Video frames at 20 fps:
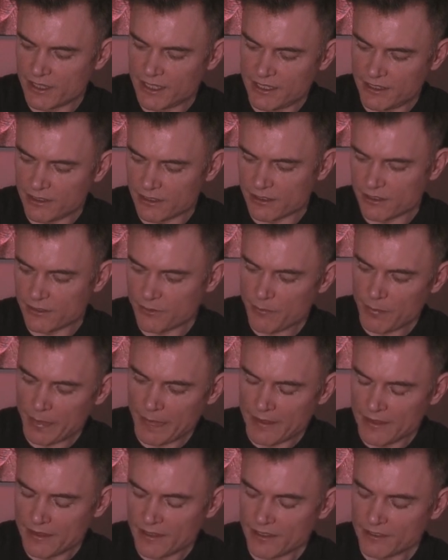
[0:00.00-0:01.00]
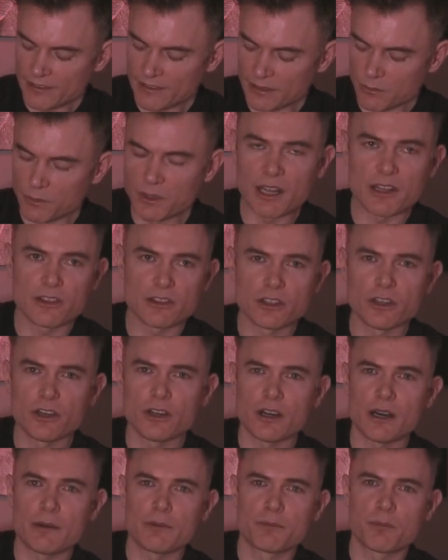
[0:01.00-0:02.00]
in here? This is the one I
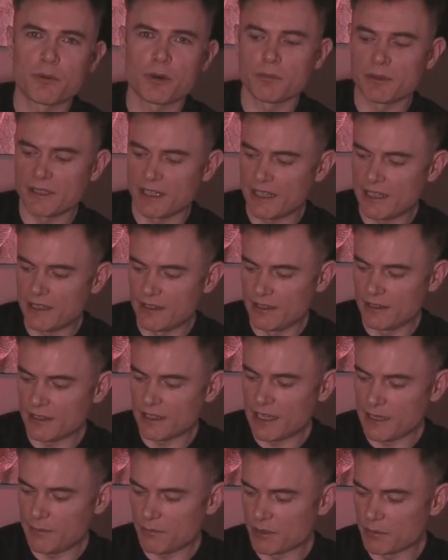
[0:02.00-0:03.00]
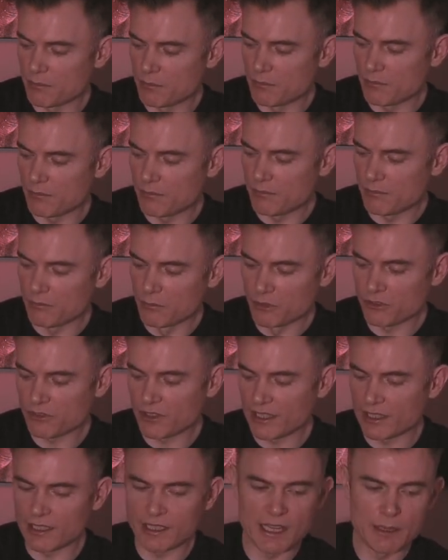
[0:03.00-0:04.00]
thought I would probably keep them, most
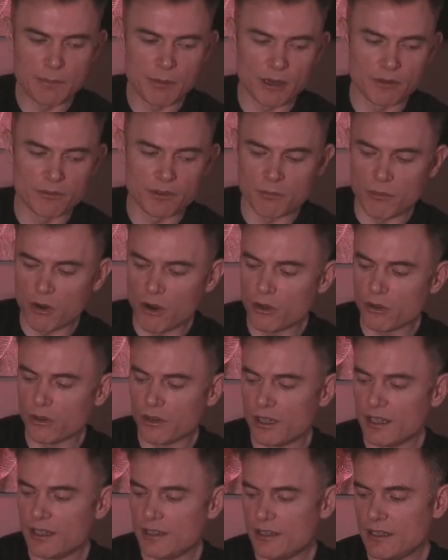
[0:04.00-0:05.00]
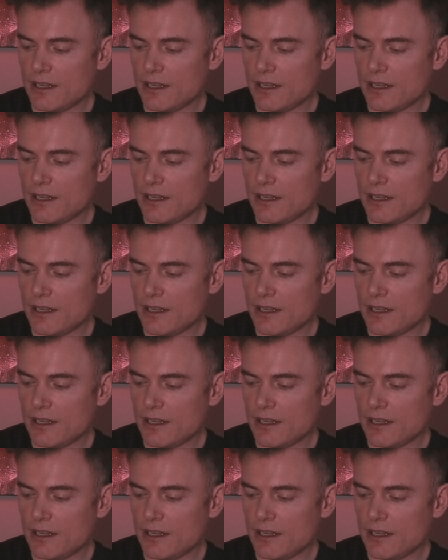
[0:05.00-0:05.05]
likely keep it of them all.